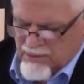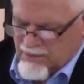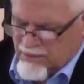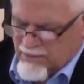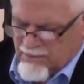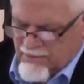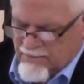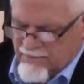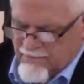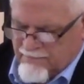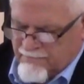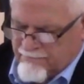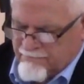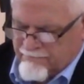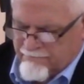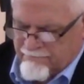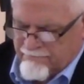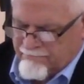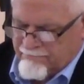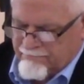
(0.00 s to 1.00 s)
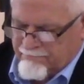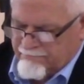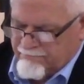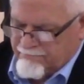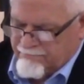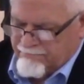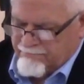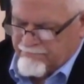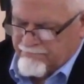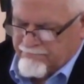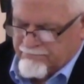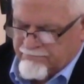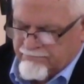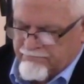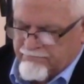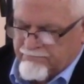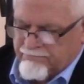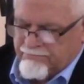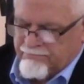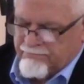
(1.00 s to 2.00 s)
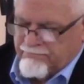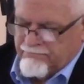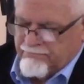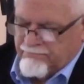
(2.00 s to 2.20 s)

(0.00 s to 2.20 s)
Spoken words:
Nothing is said.